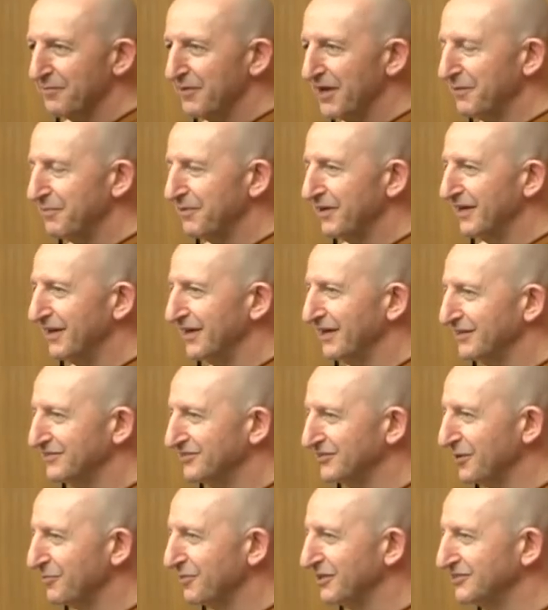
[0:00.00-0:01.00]
Maybe
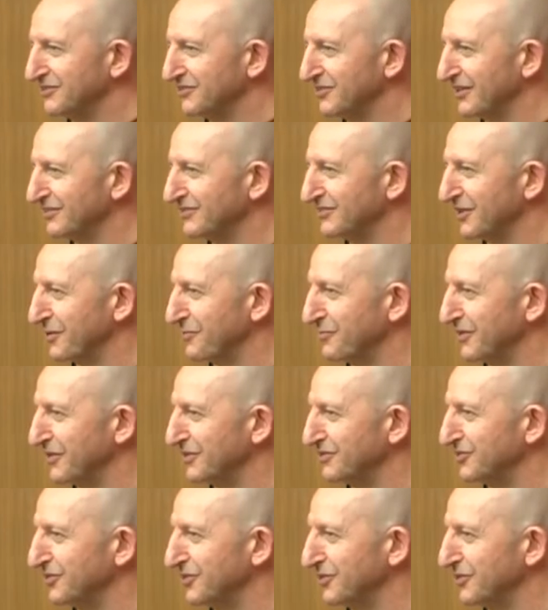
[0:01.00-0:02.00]
someone says
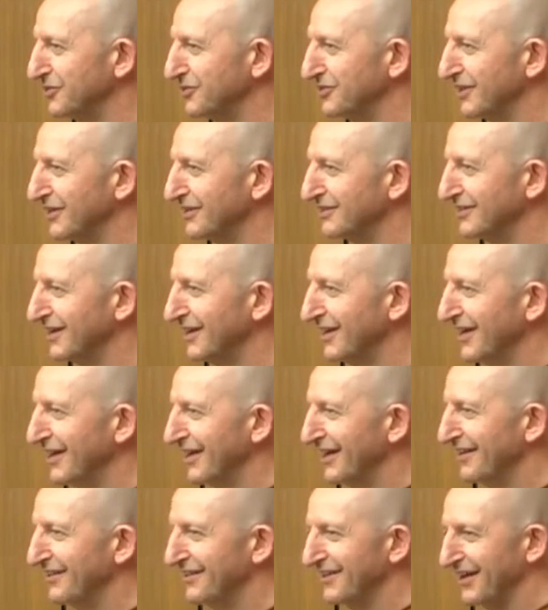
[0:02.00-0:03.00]
something to you that,
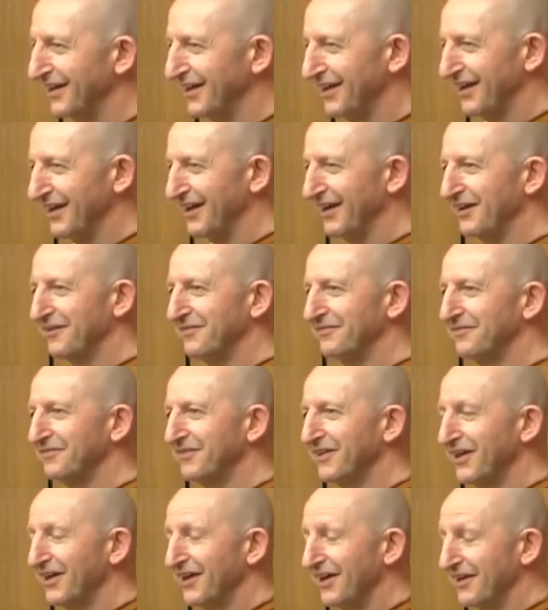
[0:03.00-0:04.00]
that um,
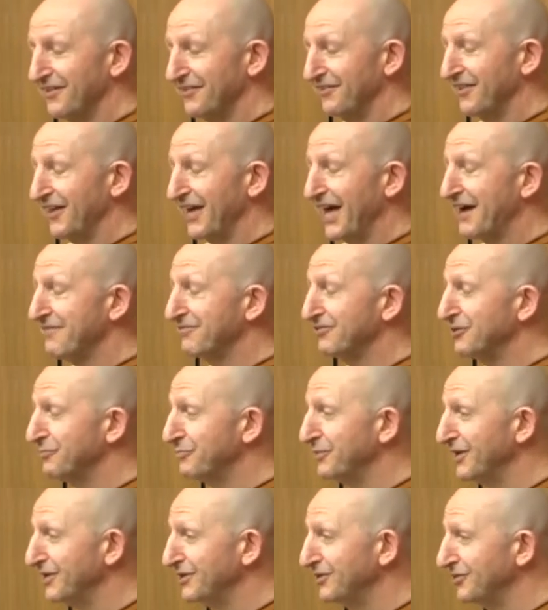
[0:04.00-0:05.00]
they have an
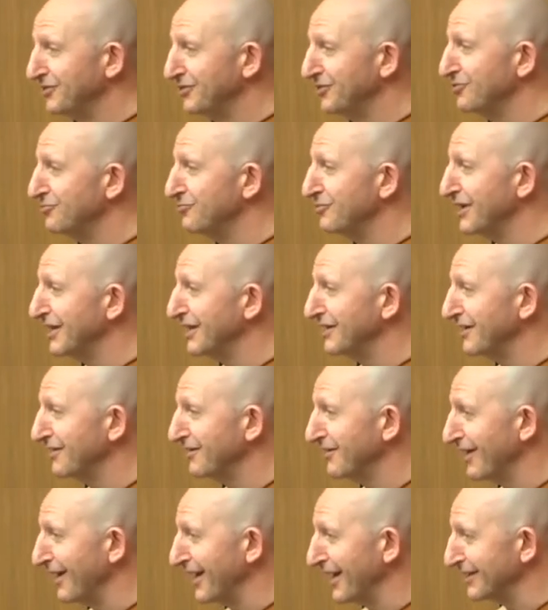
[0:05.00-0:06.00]
opinion you really
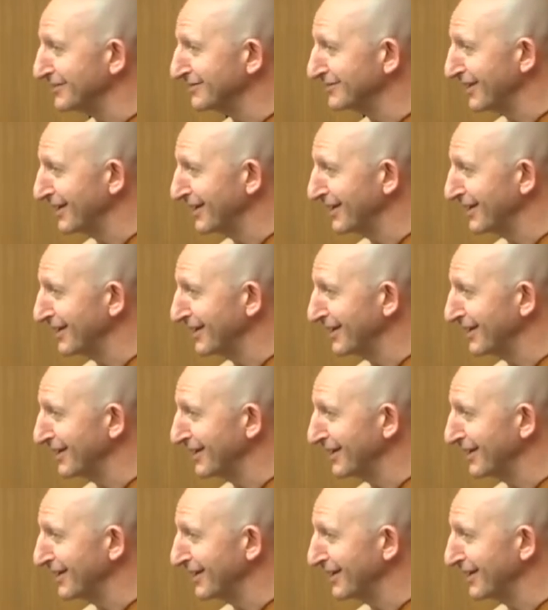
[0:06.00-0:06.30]
don't like.